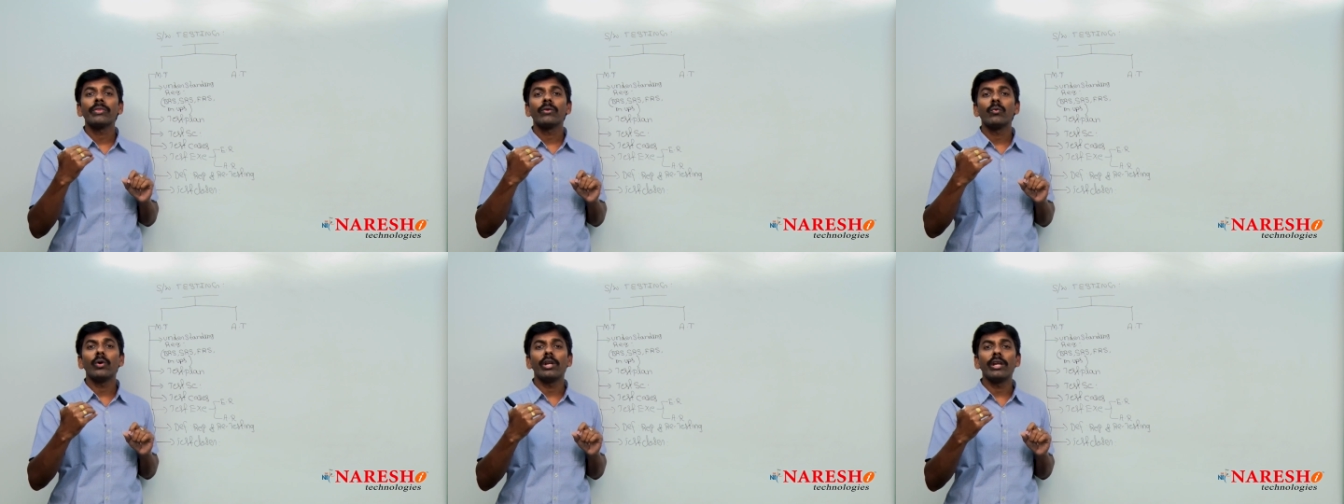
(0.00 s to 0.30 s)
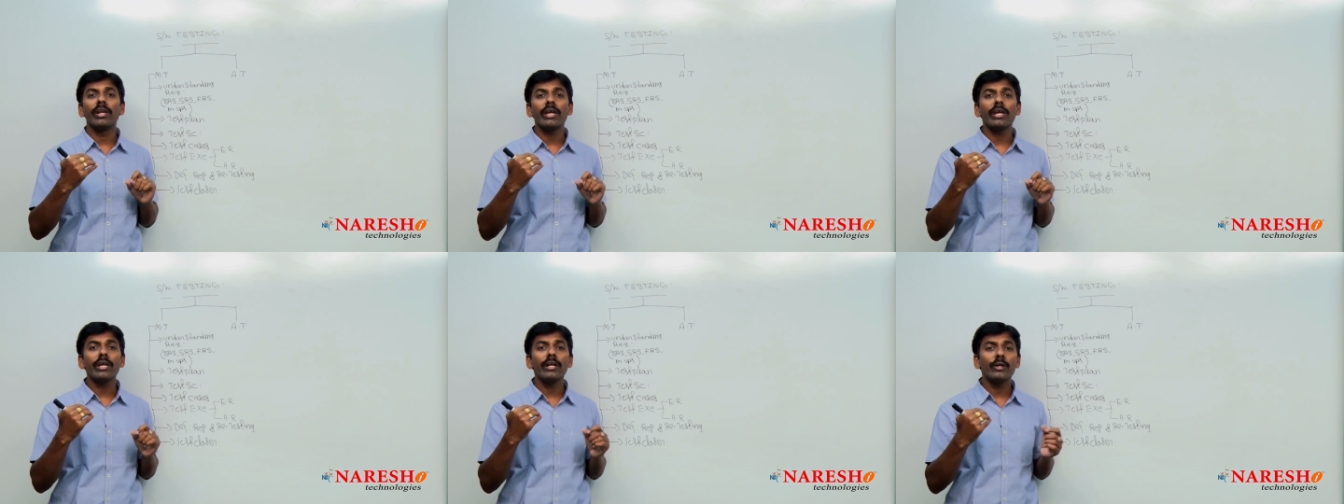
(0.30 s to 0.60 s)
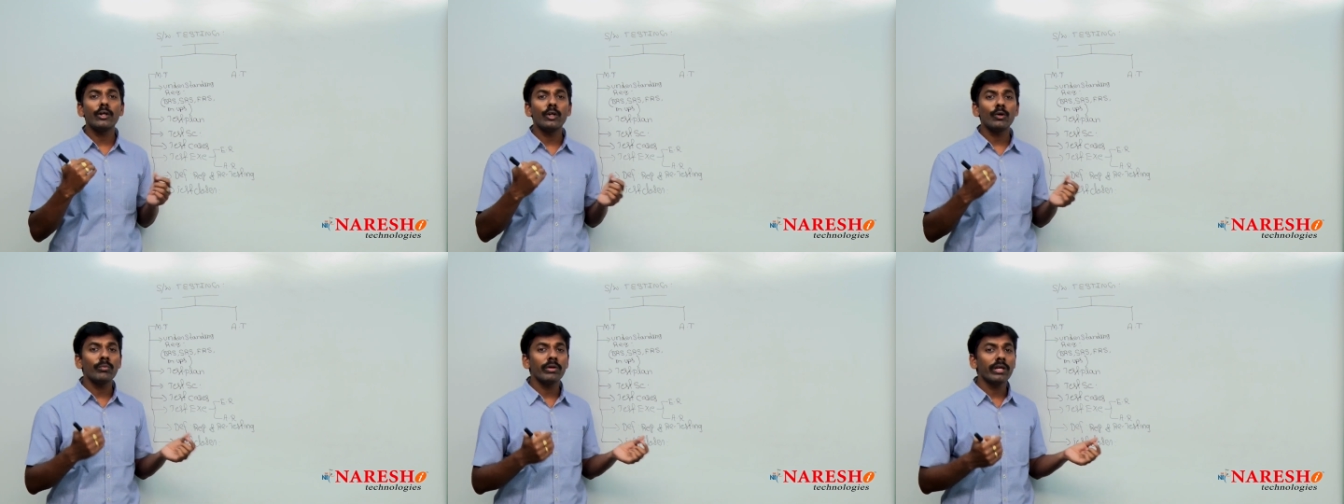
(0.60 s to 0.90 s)
we
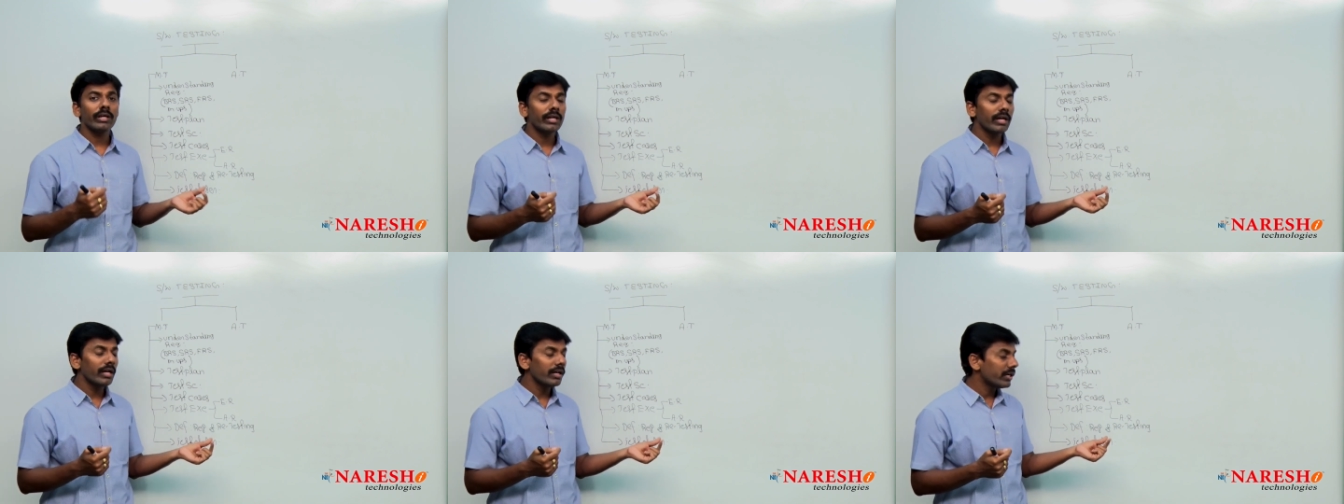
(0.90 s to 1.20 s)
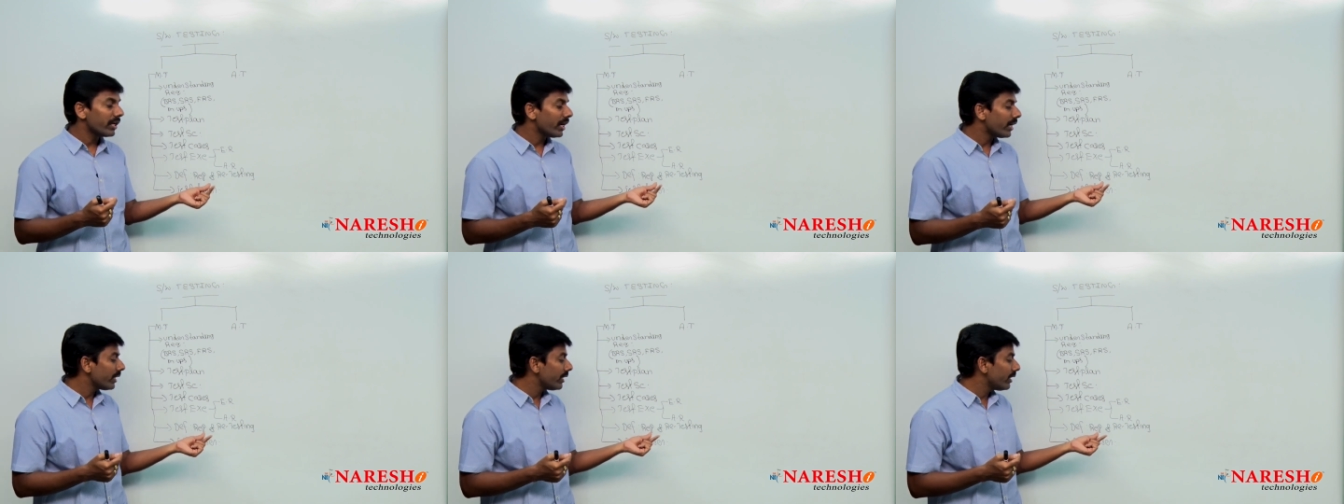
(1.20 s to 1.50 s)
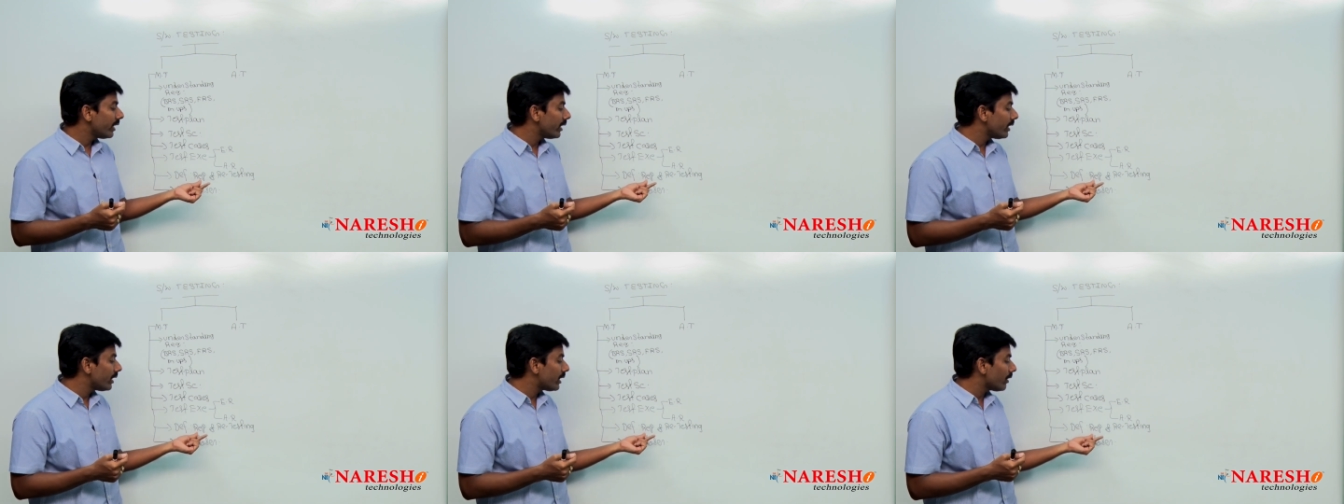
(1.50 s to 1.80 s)
need to be get
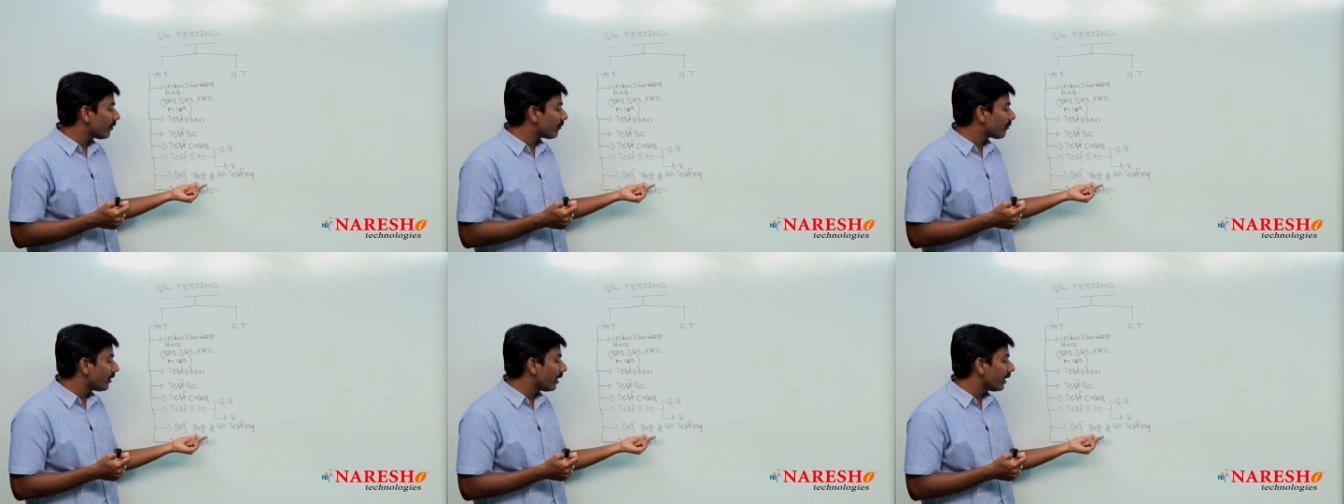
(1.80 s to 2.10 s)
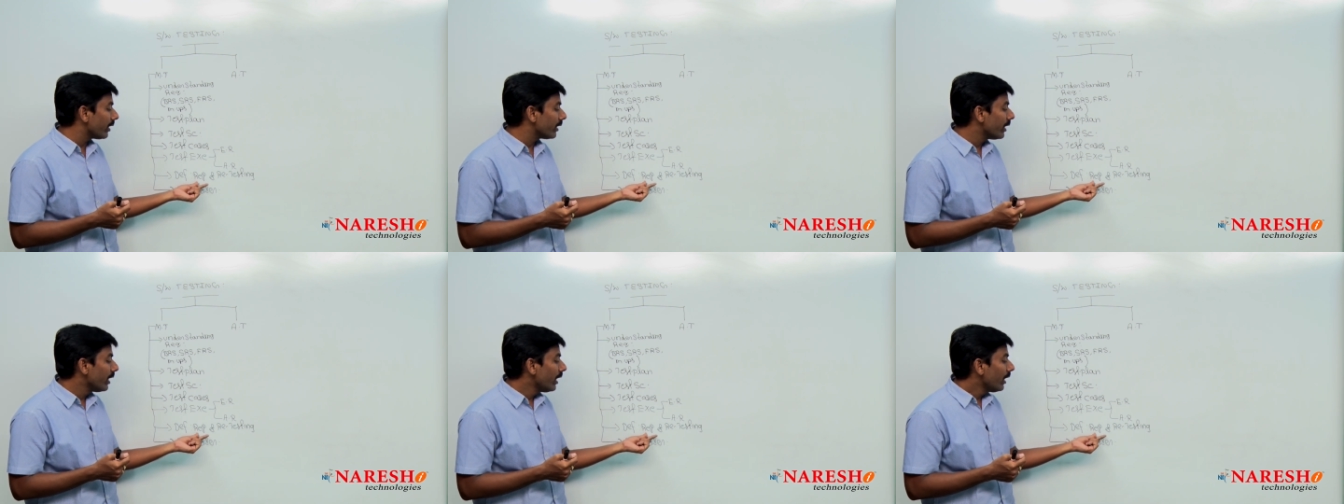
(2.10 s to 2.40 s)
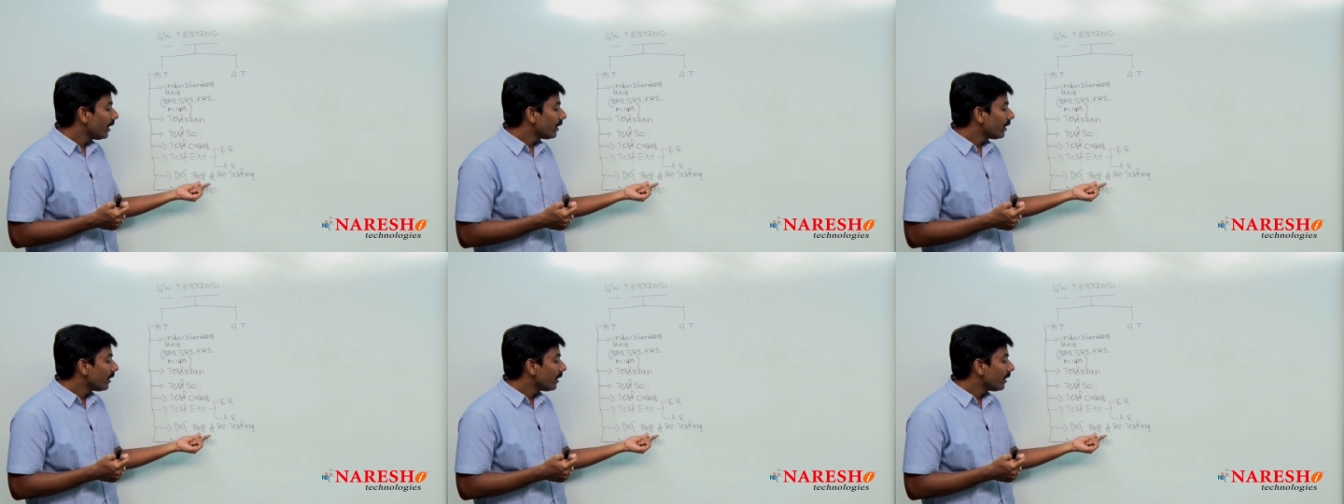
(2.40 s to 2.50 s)
identify